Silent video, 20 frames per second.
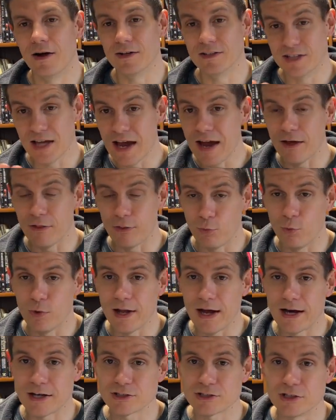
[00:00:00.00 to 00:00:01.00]
death would
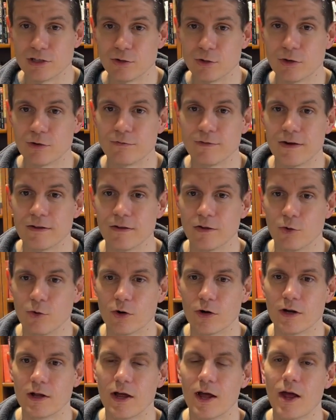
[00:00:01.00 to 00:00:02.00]
actually glorify the
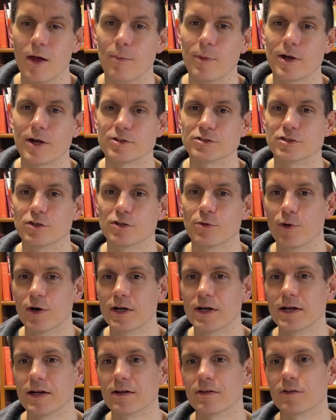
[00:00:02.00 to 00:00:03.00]
Lord because it
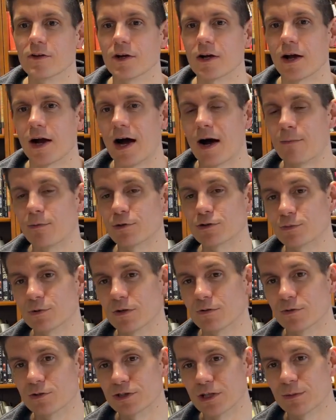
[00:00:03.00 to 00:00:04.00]
bring the accomplishment
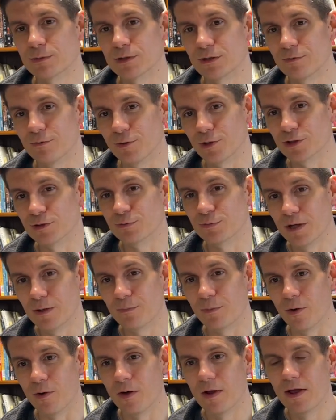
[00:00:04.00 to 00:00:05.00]
of redemption for his
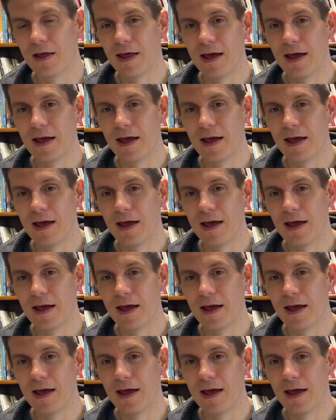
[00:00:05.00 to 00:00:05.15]
people,